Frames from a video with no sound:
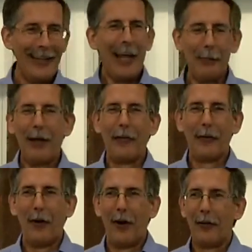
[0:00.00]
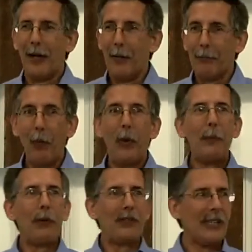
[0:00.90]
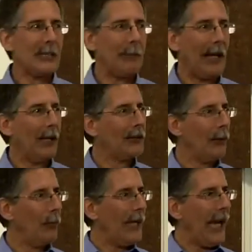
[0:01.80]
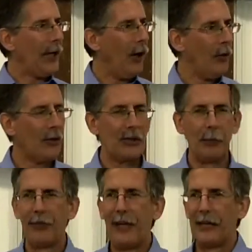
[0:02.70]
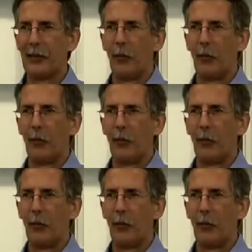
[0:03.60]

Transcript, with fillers: Dad plowed the garden. But we participated, and so we had ownership with that.